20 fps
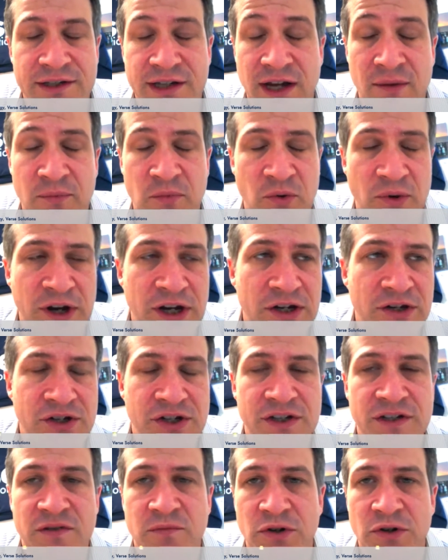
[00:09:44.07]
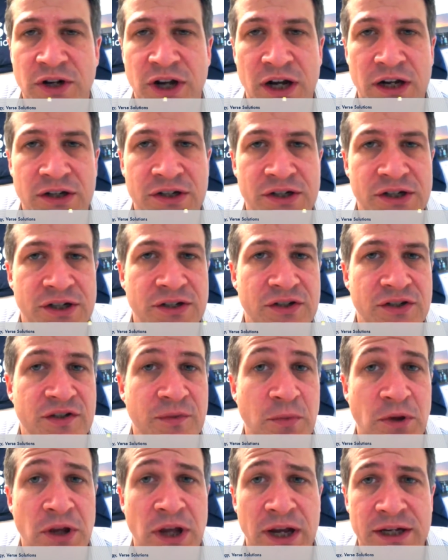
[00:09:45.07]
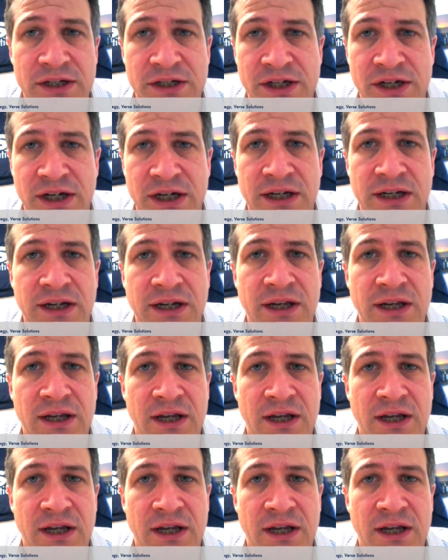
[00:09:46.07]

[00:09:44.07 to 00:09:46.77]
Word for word: operations, production, supply chain,